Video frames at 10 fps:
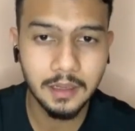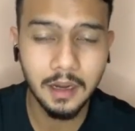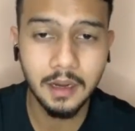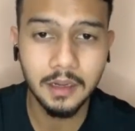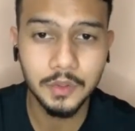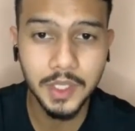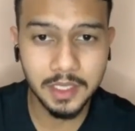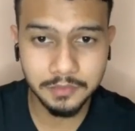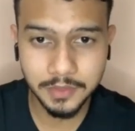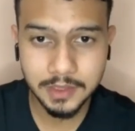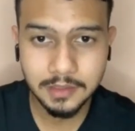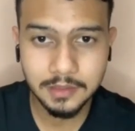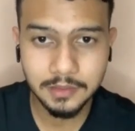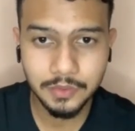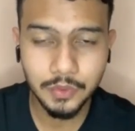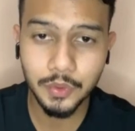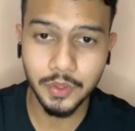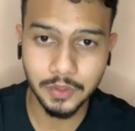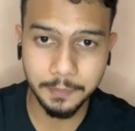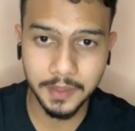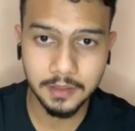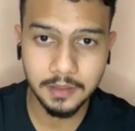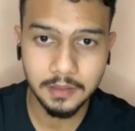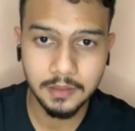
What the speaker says: are relevant to your topic.